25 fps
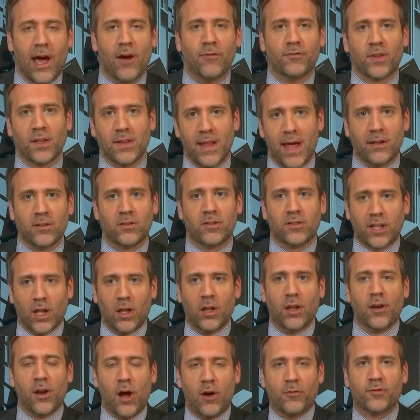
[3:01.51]
left and then
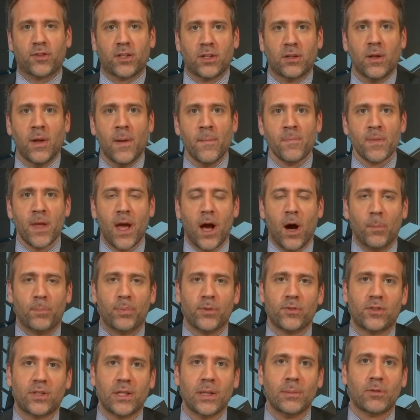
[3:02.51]
still enough to help
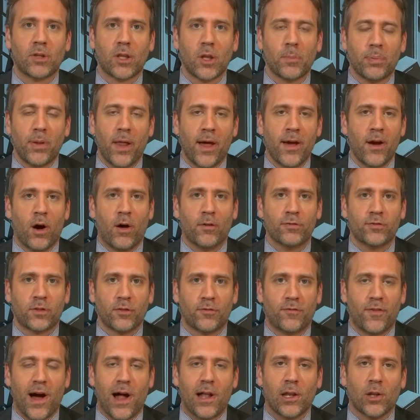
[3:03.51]
his team to the playoffs
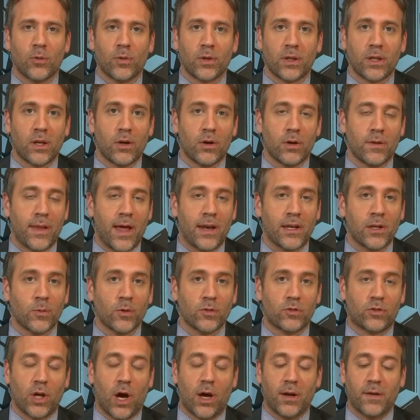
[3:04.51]
the following year, and then he
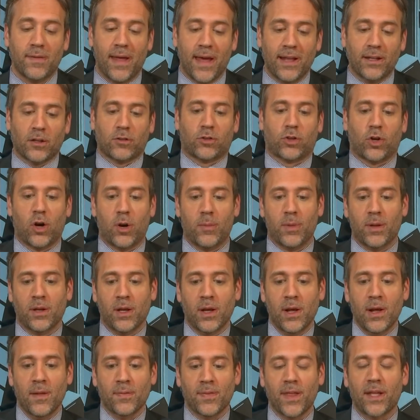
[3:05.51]
was done, and they
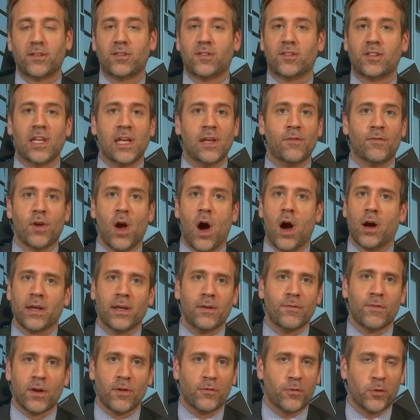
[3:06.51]
determined that Steve Young,
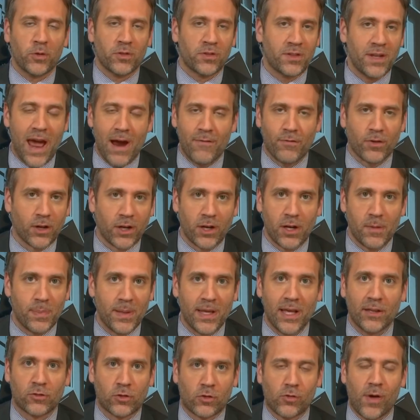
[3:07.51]
even if he was never going to
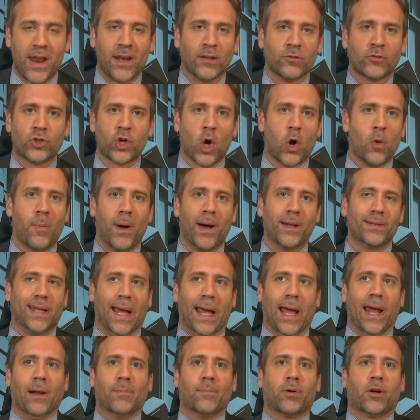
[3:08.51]
be as great as Joe
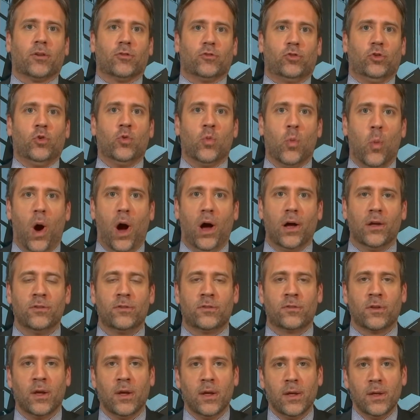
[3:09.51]
Montana, because who
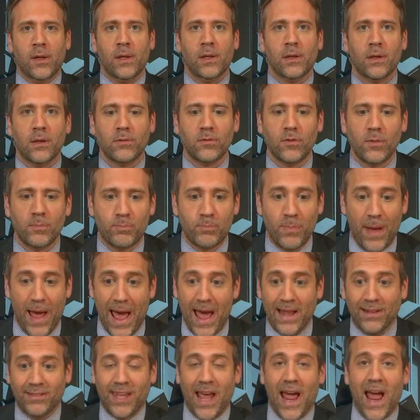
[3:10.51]
was,
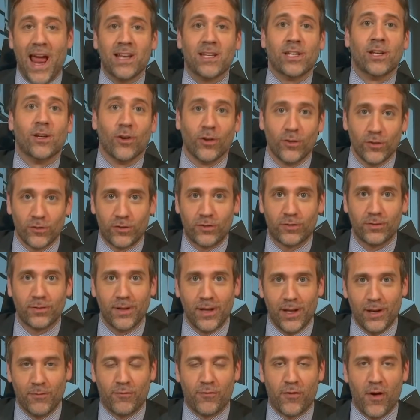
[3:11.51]
had 10 years
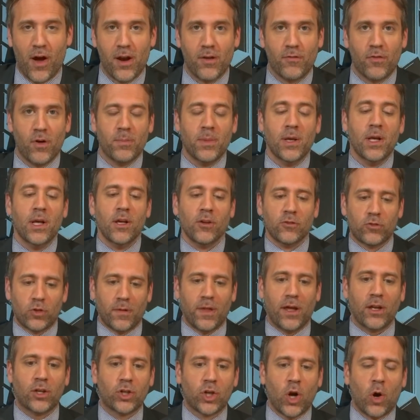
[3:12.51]
in front of him, so
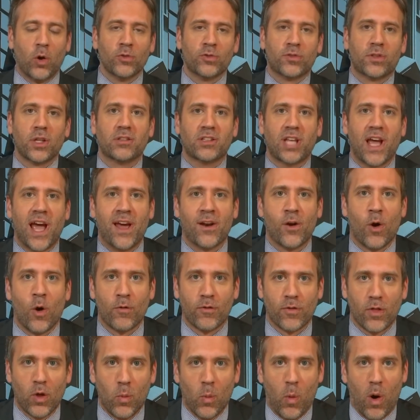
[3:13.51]
they chose the 10
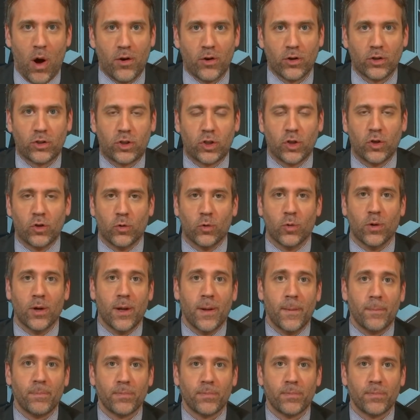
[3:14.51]
over the 1 or 2,